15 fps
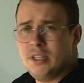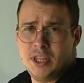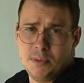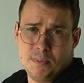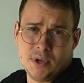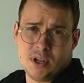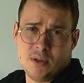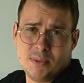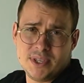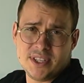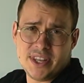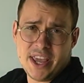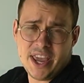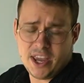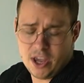typical
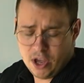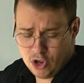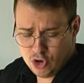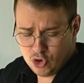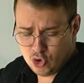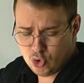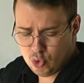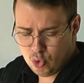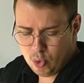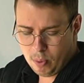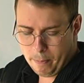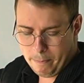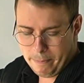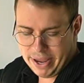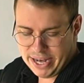mistake, too
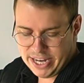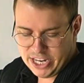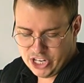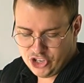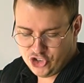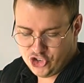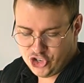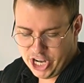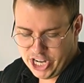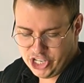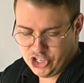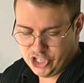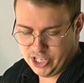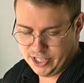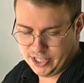many
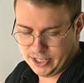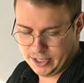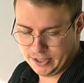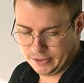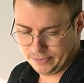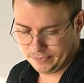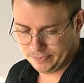changes.